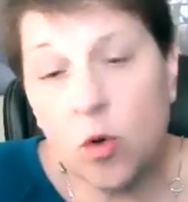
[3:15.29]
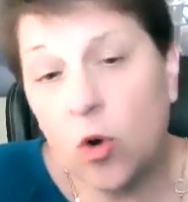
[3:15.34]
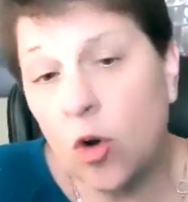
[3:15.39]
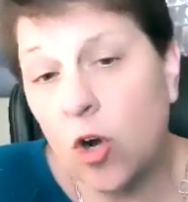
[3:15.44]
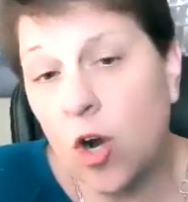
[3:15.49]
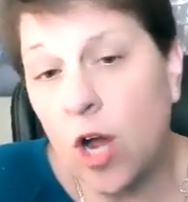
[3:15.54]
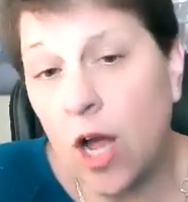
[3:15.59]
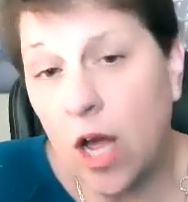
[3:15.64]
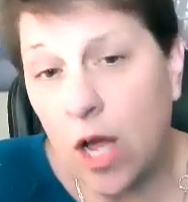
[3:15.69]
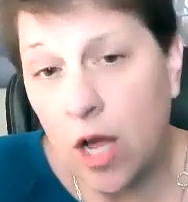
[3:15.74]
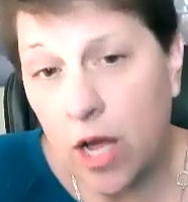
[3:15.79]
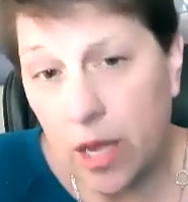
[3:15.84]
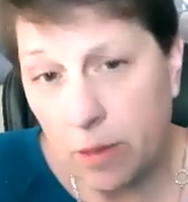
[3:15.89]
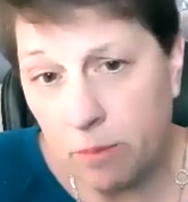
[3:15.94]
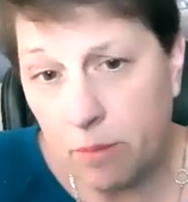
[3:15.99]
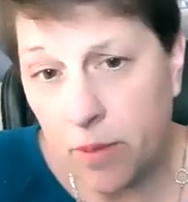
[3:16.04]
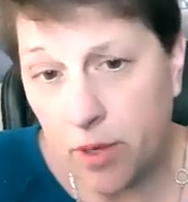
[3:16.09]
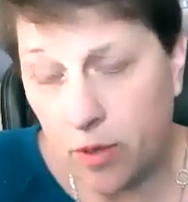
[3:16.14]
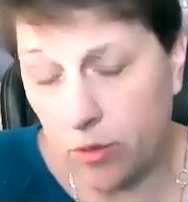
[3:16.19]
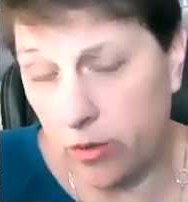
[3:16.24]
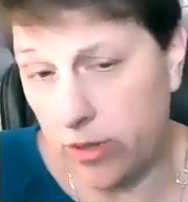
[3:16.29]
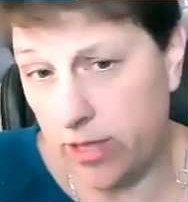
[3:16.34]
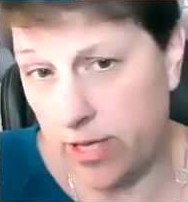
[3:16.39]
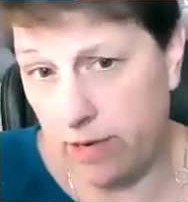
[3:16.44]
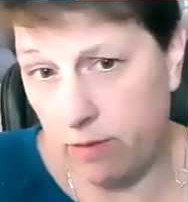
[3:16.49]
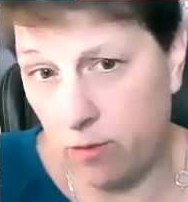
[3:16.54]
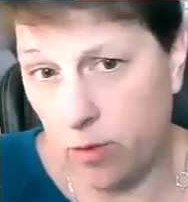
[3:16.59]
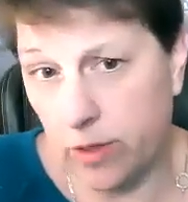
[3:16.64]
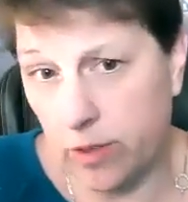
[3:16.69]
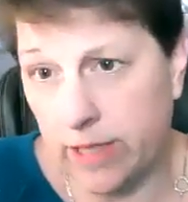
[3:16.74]
or
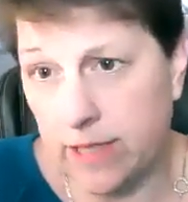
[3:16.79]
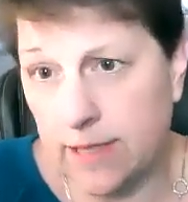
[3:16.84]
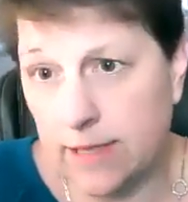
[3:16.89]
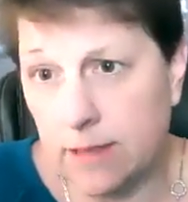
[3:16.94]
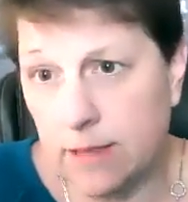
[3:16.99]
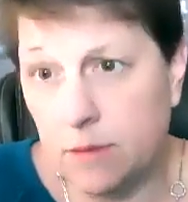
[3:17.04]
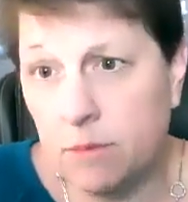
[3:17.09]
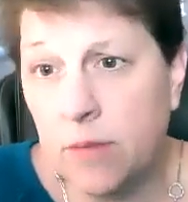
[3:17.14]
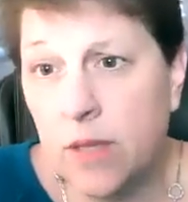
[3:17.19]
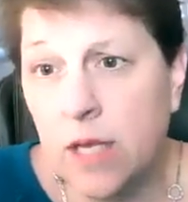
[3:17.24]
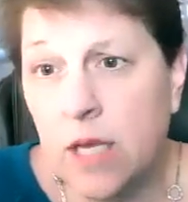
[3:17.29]
hypothyroidism.